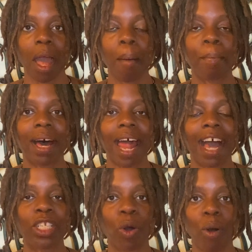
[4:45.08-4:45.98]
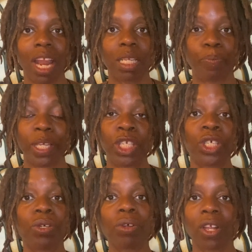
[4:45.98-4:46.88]
But I don't want it to be
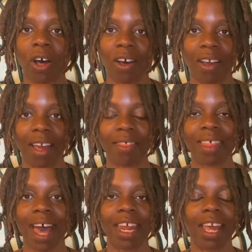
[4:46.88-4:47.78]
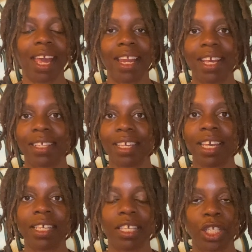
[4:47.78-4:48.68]
too long that it is
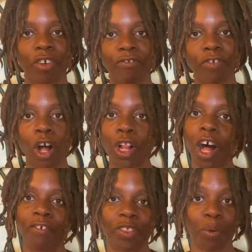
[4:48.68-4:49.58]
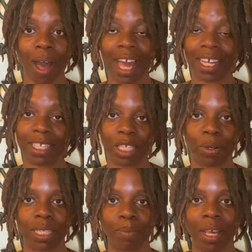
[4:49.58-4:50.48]
easy to fall off the wagon, so to
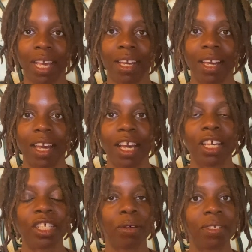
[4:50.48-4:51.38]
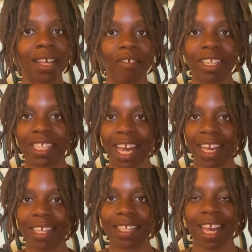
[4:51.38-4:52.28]
speak. So 7
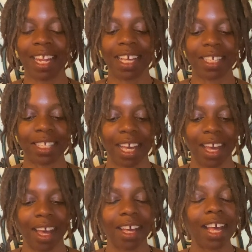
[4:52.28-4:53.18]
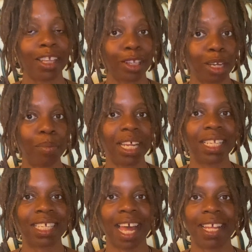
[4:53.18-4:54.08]
days, it is a little bit
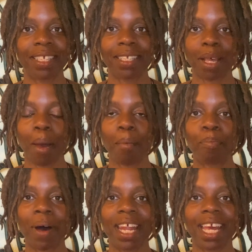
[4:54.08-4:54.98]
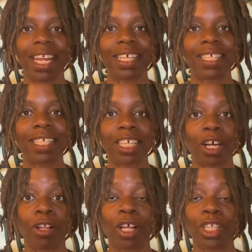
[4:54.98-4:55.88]
intense, but it is
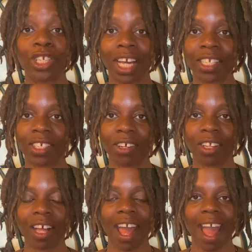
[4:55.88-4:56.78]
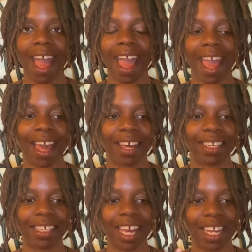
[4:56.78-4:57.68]
still gentle
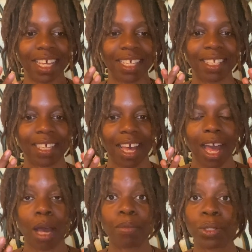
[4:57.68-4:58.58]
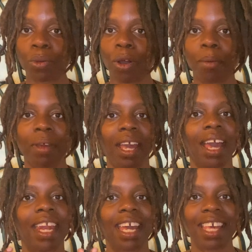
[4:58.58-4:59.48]
and it is absorbing
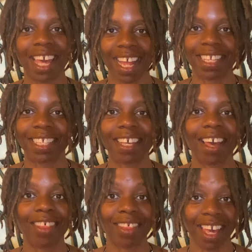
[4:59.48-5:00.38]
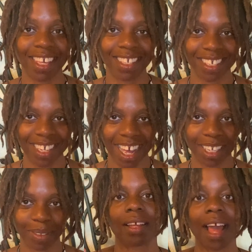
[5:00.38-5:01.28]
and it gets things
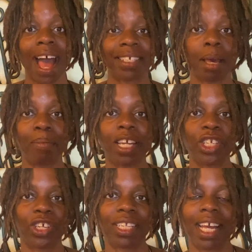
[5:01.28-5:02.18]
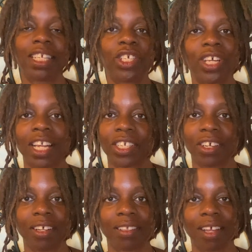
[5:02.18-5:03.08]
done. As I mentioned, it's
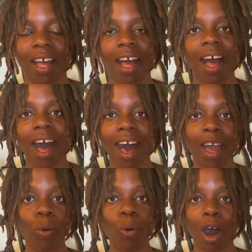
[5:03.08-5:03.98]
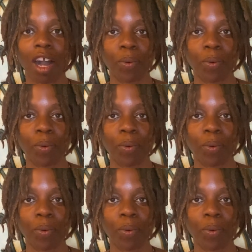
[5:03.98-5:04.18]
gentle. I walk